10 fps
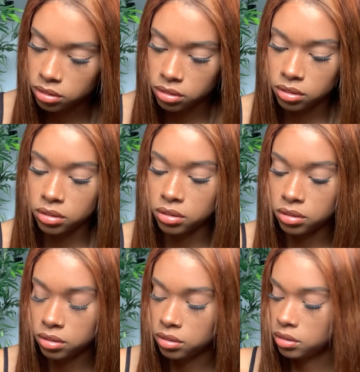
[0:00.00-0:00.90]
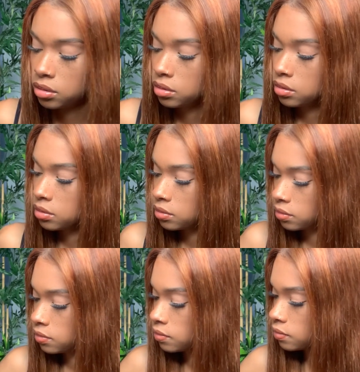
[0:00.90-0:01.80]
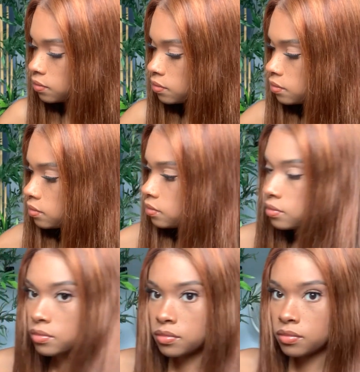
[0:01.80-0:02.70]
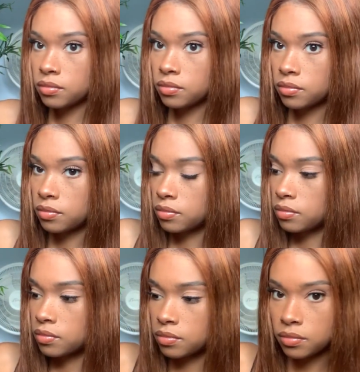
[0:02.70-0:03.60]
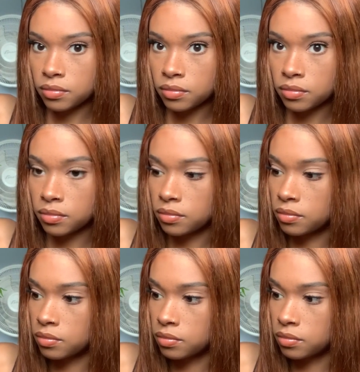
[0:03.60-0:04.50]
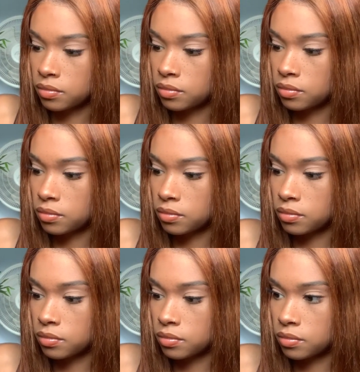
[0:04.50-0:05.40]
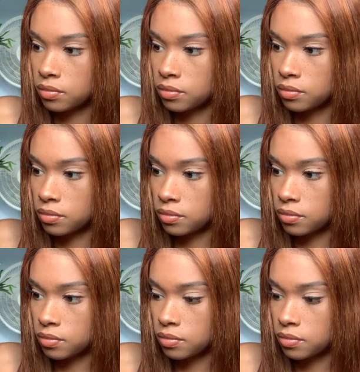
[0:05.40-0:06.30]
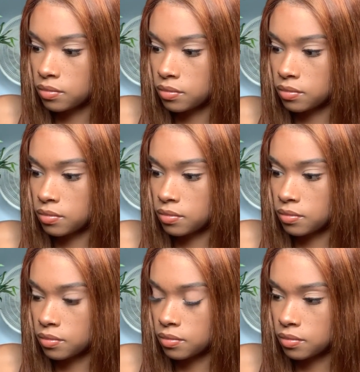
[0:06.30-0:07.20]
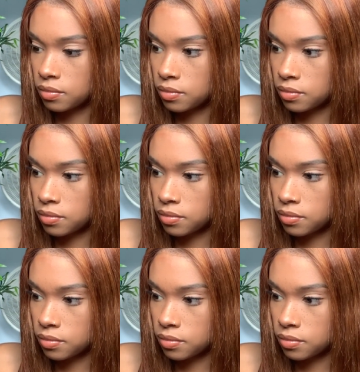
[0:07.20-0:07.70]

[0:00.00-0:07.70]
Nothing is said.